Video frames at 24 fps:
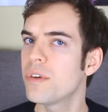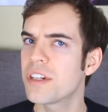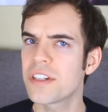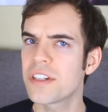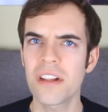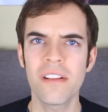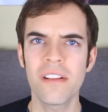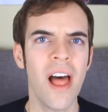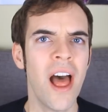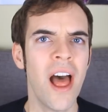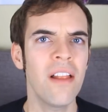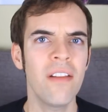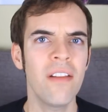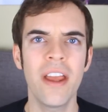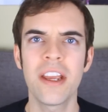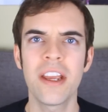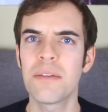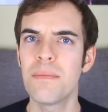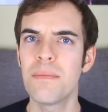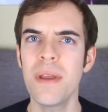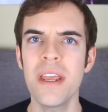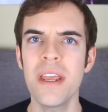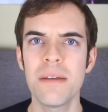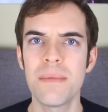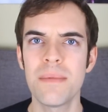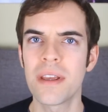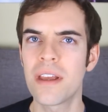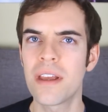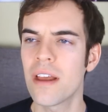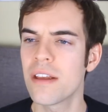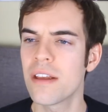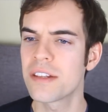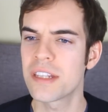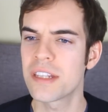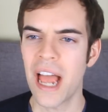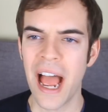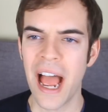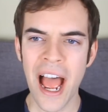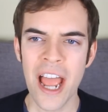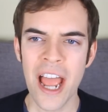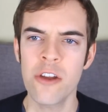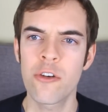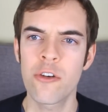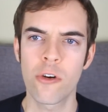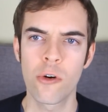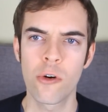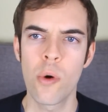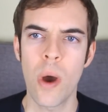which is a lot like me because
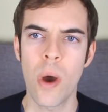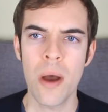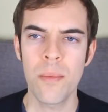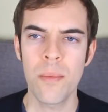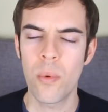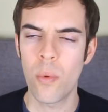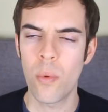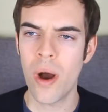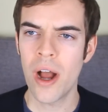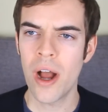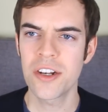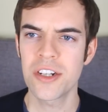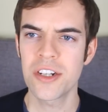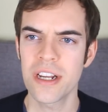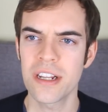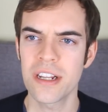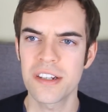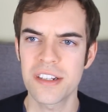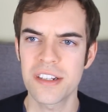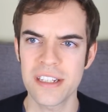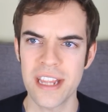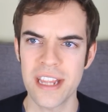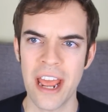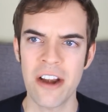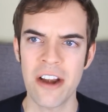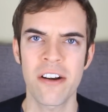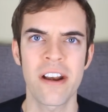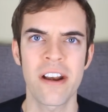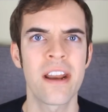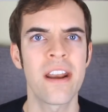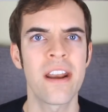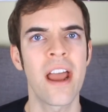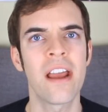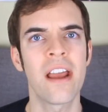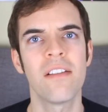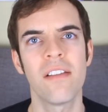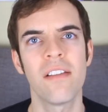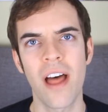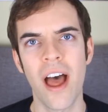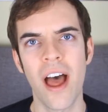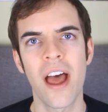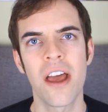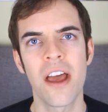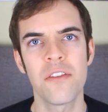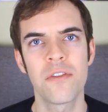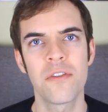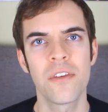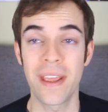I grew up watching Saturday Night
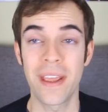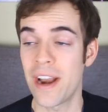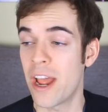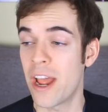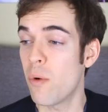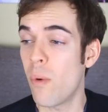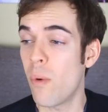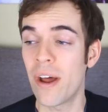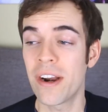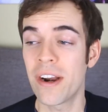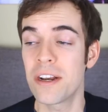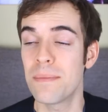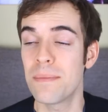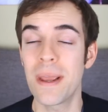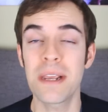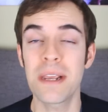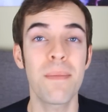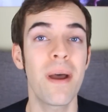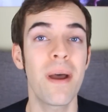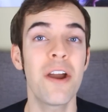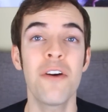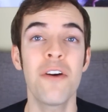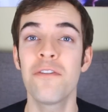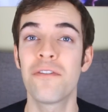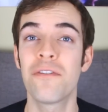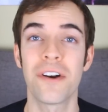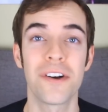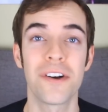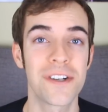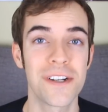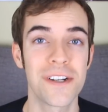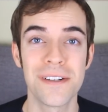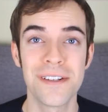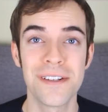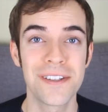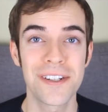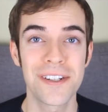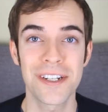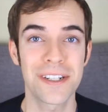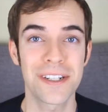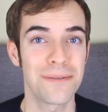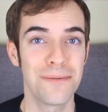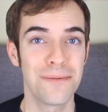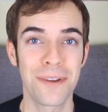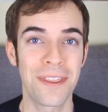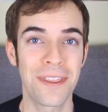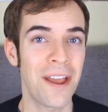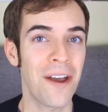Live and I wanted to make my own version,
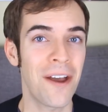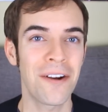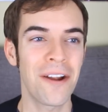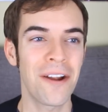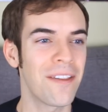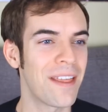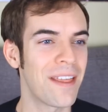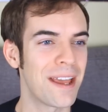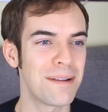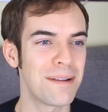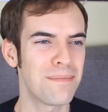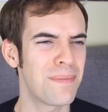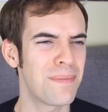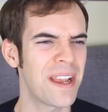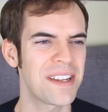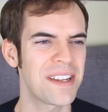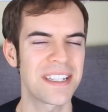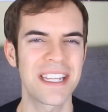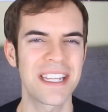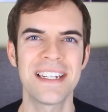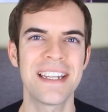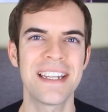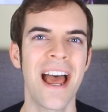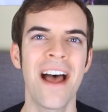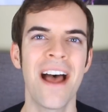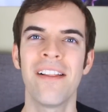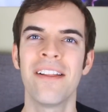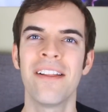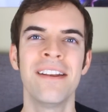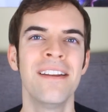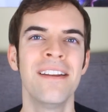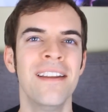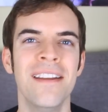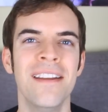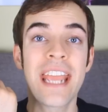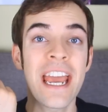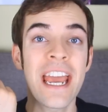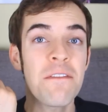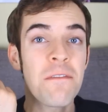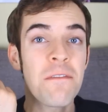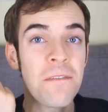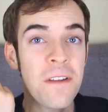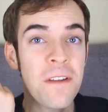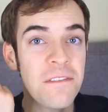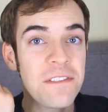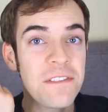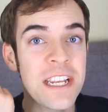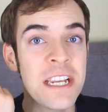just without all that pesky talent.
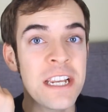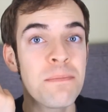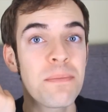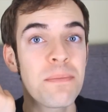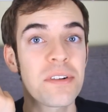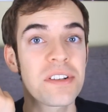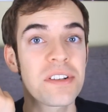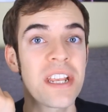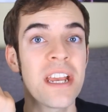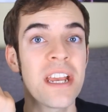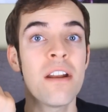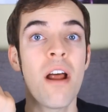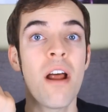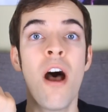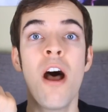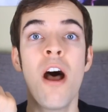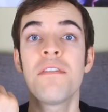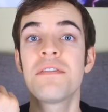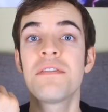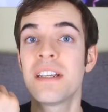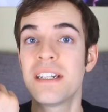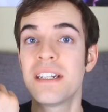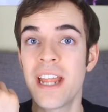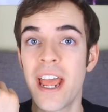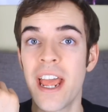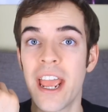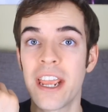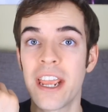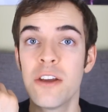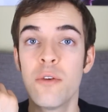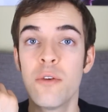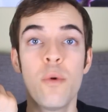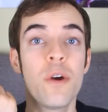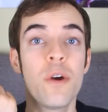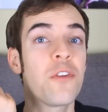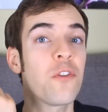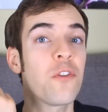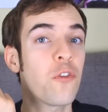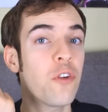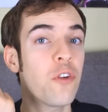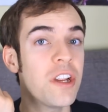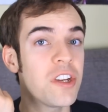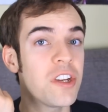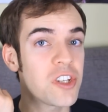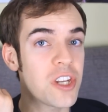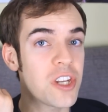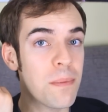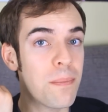Get 15% off today with
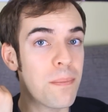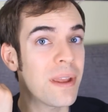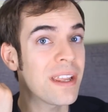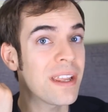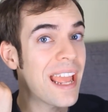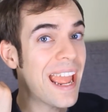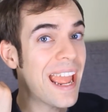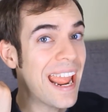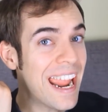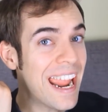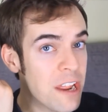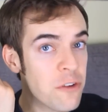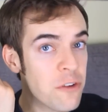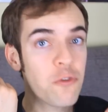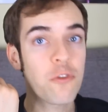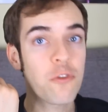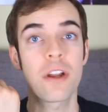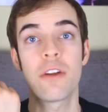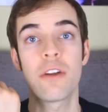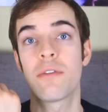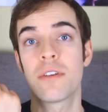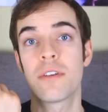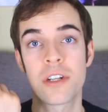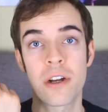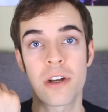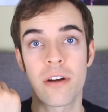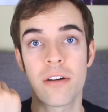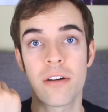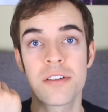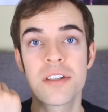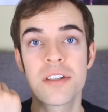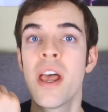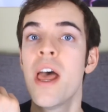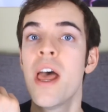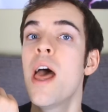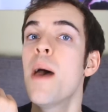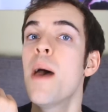free shipping and free returns